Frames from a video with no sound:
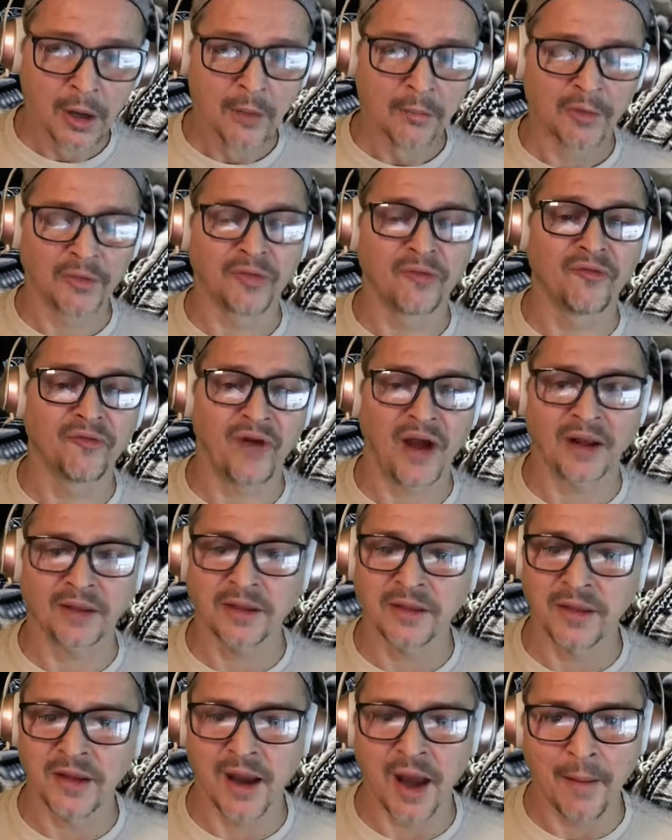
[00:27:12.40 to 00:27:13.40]
But the fact
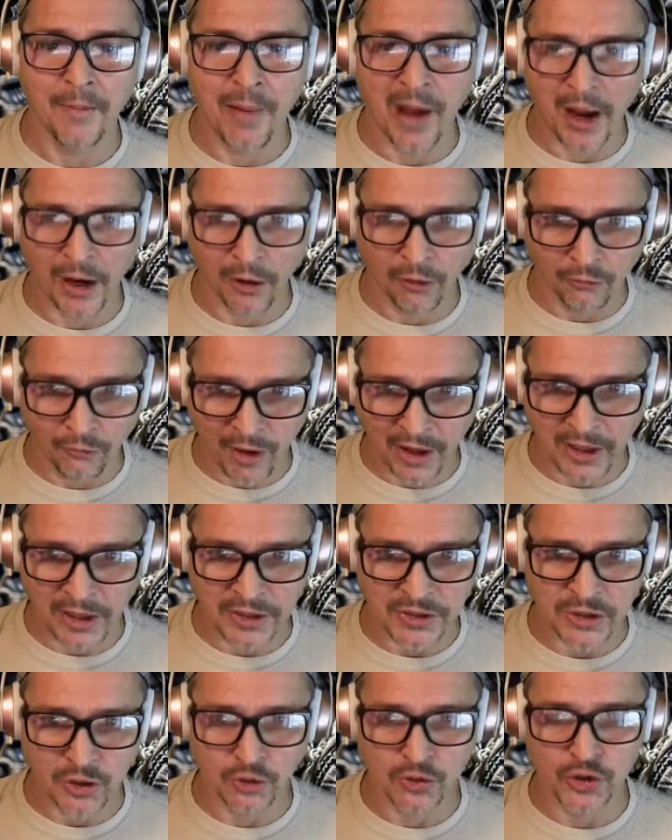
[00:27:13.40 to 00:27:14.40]
that they're not back already
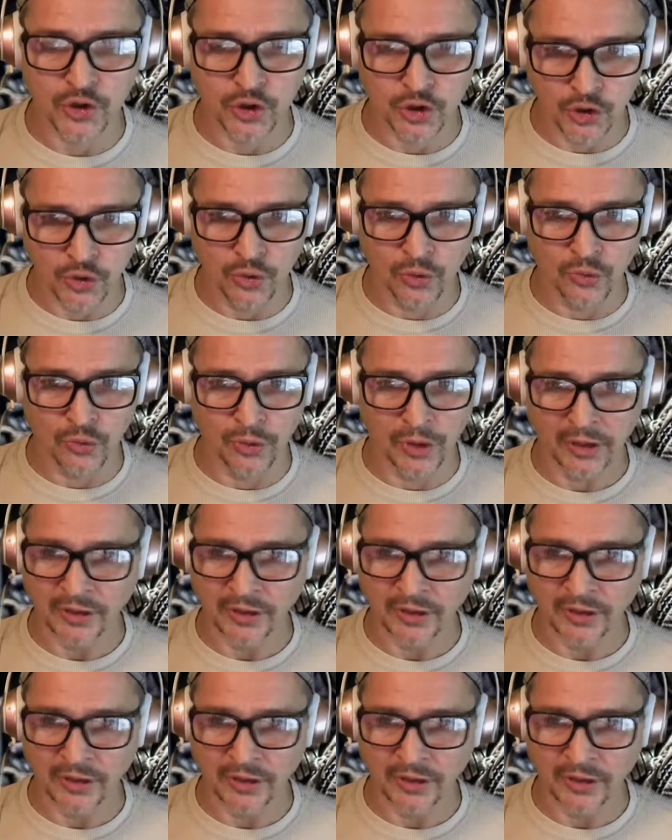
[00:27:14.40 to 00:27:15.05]
so soon,